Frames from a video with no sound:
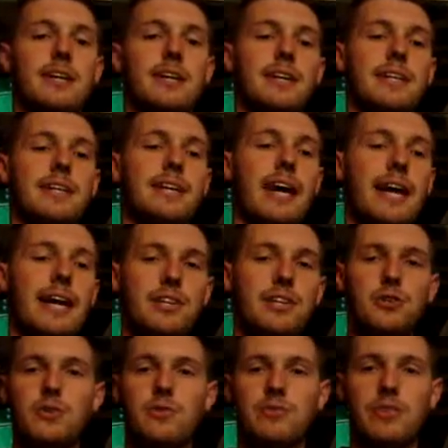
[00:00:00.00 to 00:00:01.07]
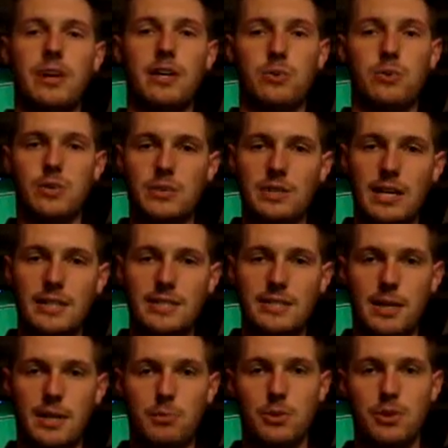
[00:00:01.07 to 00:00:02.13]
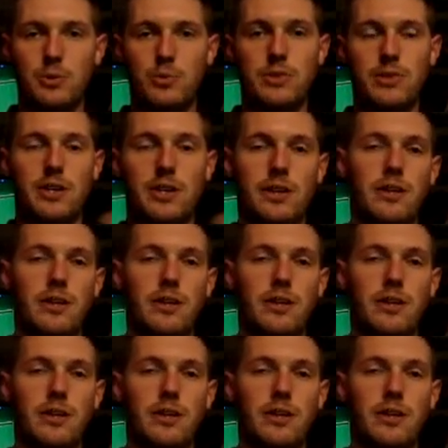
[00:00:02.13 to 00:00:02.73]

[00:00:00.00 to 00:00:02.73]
In Katy, you can find a real nice neighborhood with